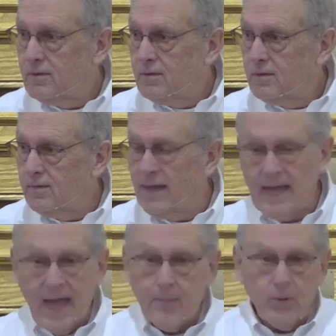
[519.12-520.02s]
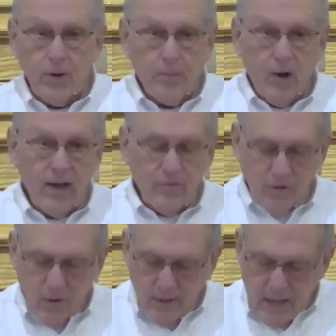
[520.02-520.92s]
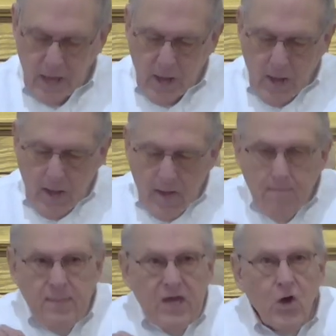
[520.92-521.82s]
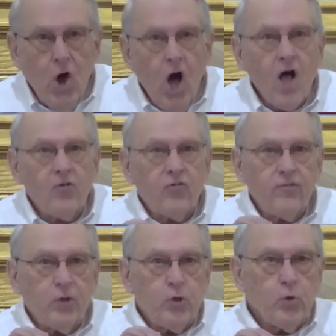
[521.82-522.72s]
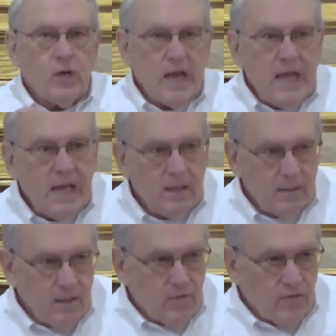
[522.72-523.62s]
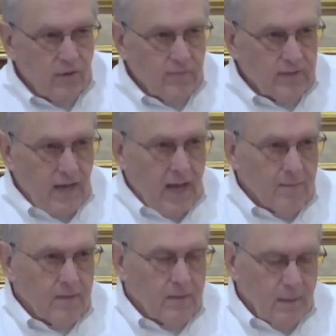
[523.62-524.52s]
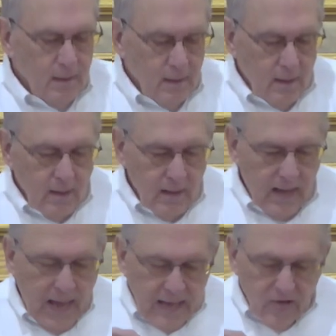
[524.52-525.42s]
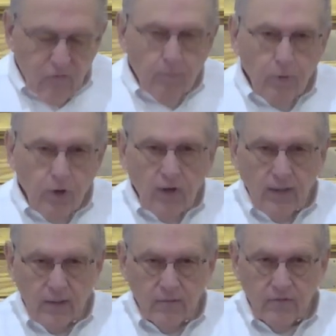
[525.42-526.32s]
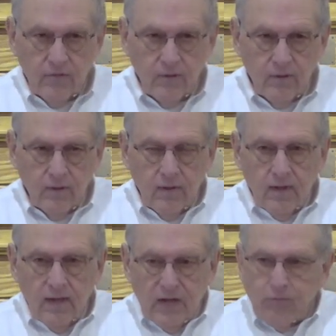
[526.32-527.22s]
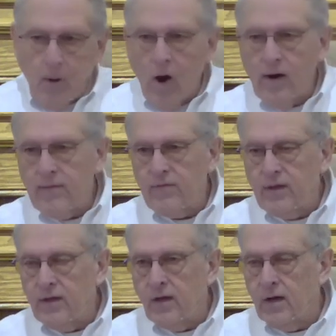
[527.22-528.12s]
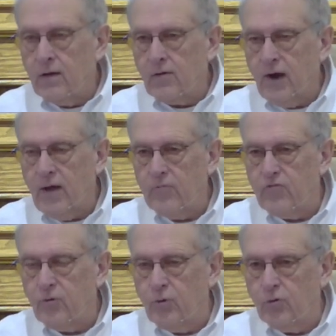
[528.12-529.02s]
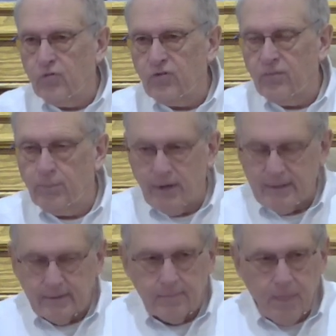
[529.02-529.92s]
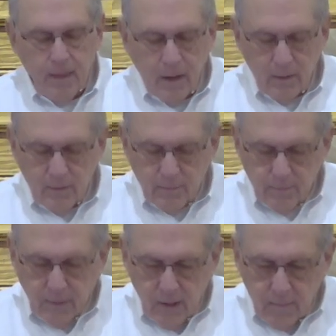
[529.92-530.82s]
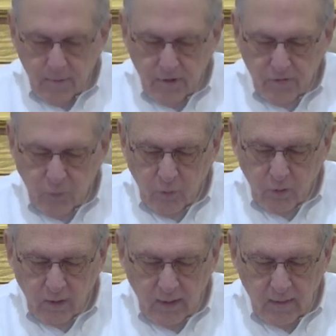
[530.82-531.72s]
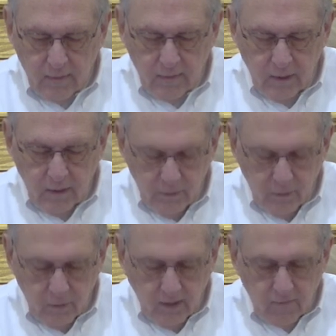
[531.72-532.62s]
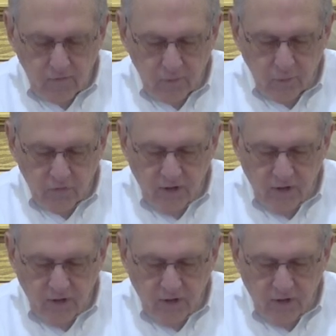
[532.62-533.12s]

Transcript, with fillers: They can't put a price on it because of the uniqueness of the diamond and its brilliance. It's part of the uh, crown jewels of Britain, uh, the uh, British royal crown, uh, crown jewels.